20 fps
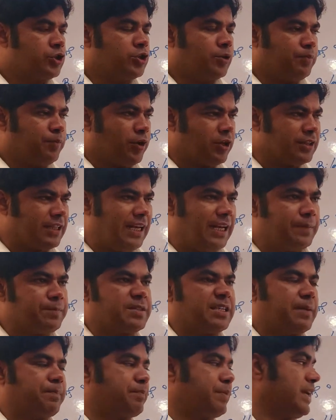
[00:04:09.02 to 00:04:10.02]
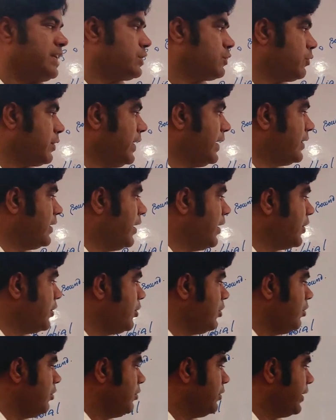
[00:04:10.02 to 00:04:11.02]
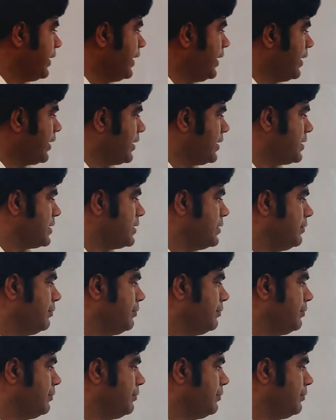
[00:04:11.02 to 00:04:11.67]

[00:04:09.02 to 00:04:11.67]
So both the lips are pressed together. Here it is.